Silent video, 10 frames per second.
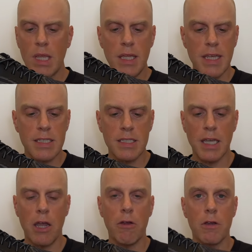That's the
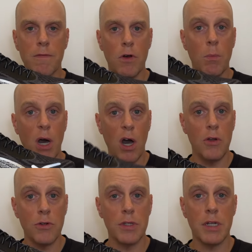carrier foam
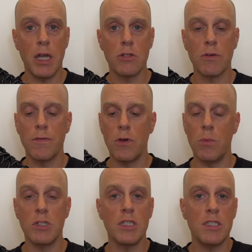under the Nitro Foam,
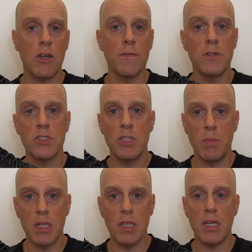which is there for
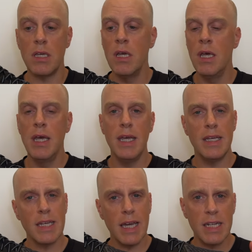stability
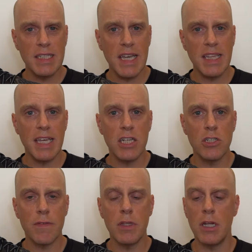and to kind of take the edge
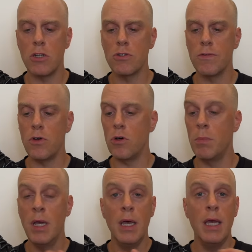off the Nitro
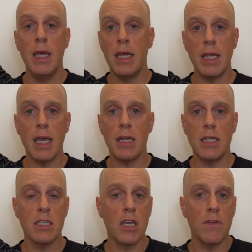Foam. And again,
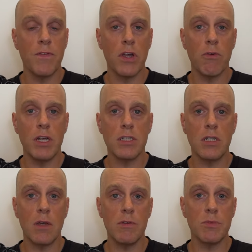it's a
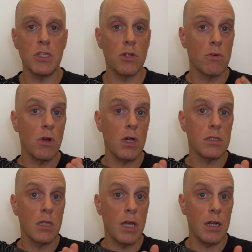configuration that we've seen
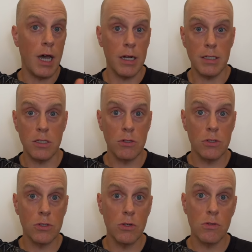across a lot of Adizero
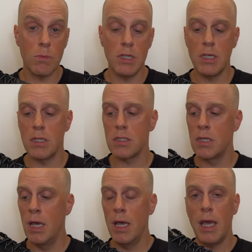shoes from Adidas,
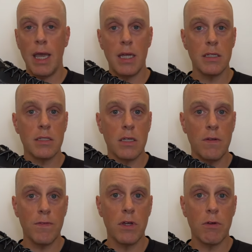and it's a
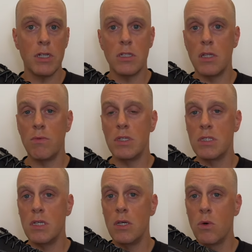configuration that we
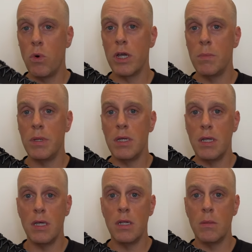see quite a bit
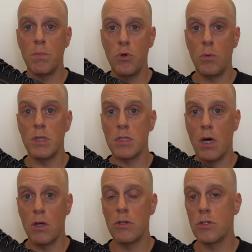in Puma's
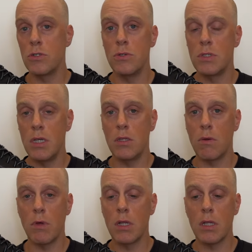other shoes in
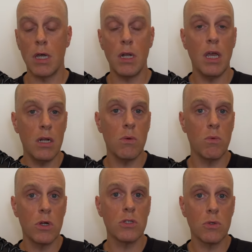their running line, and it
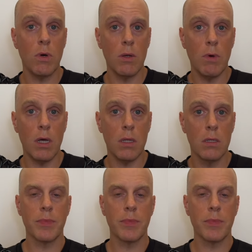works quite well.